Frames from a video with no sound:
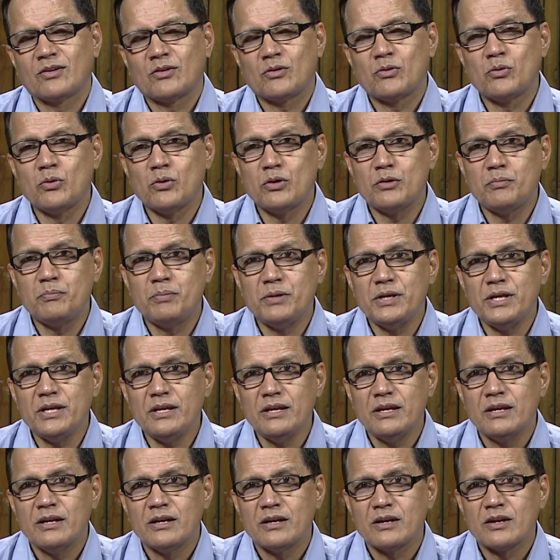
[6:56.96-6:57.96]
could
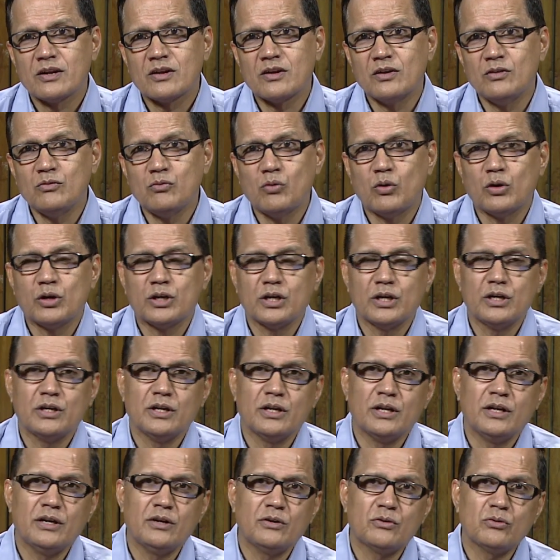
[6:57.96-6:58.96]
be
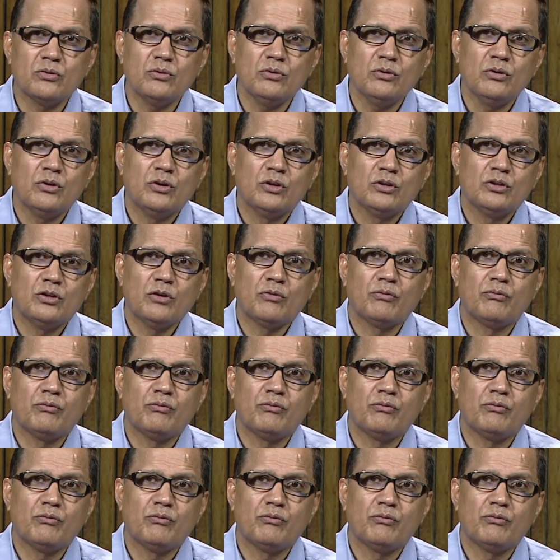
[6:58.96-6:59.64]
converted into the